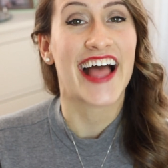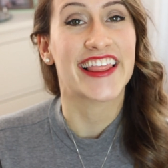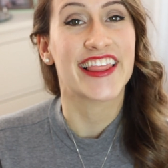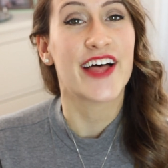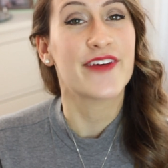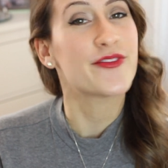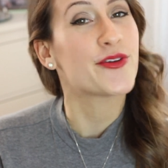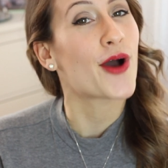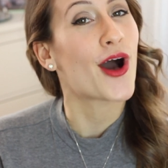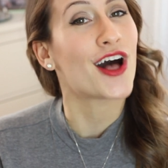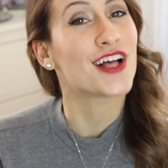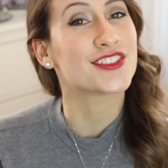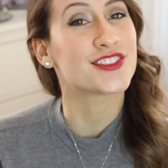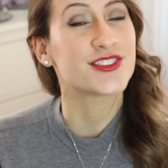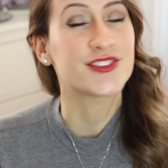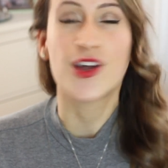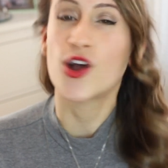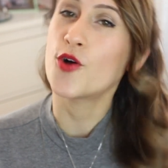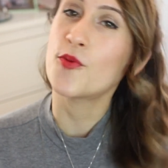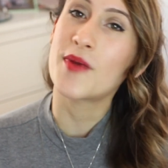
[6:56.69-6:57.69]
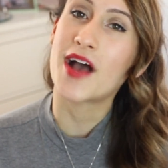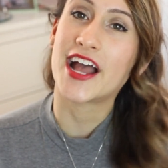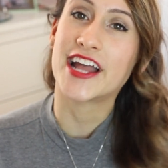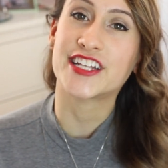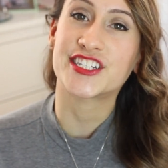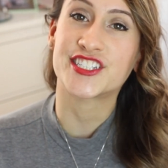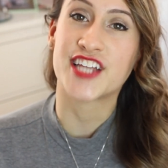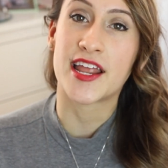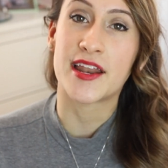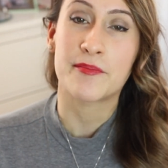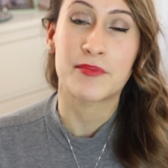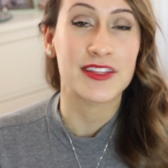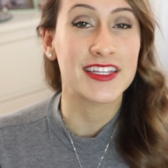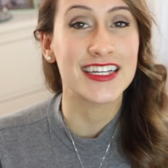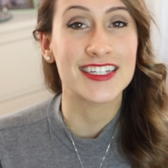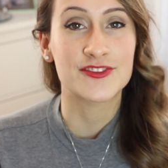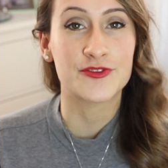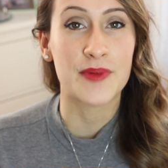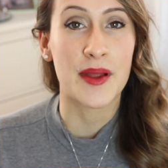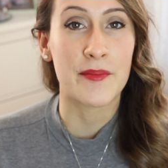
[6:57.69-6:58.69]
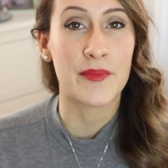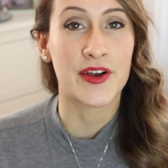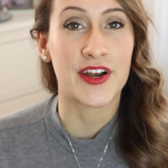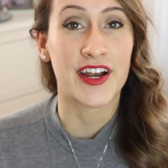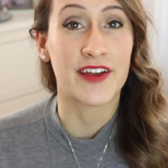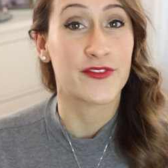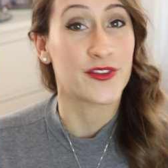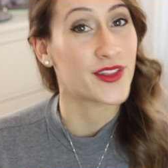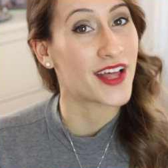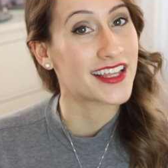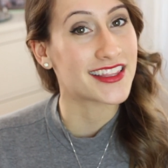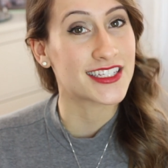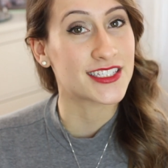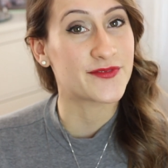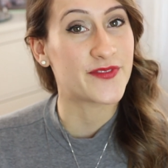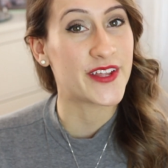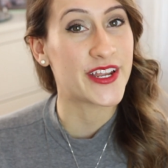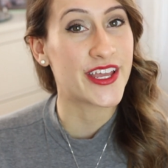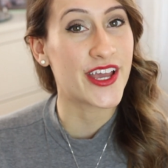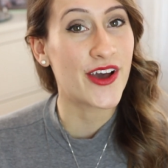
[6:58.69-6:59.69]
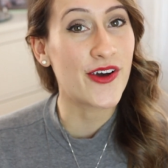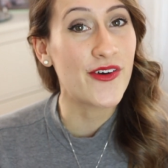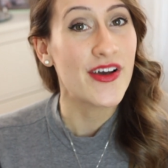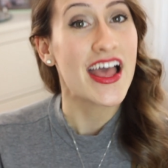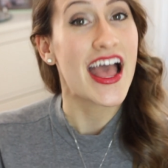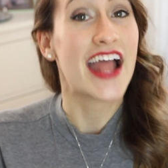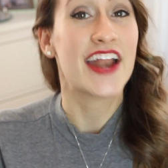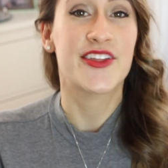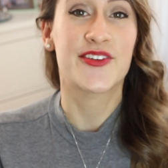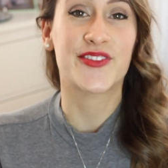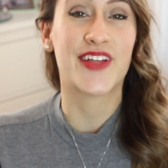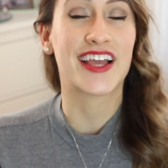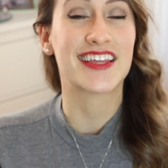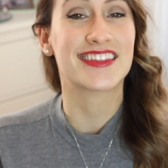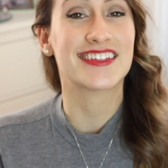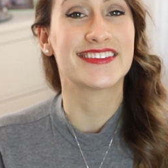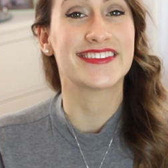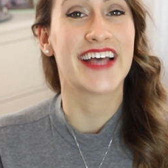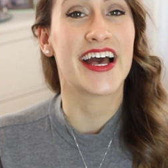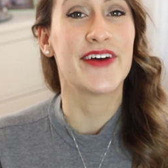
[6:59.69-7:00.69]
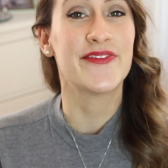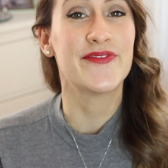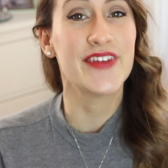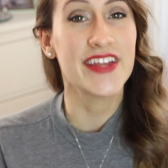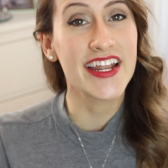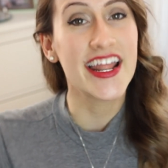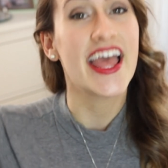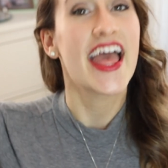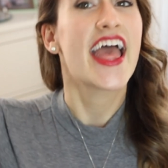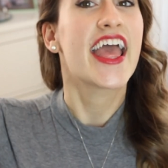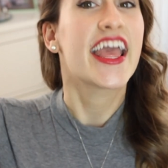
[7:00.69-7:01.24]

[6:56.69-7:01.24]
I love you all so much and please remember if you like this video and you like this outfit,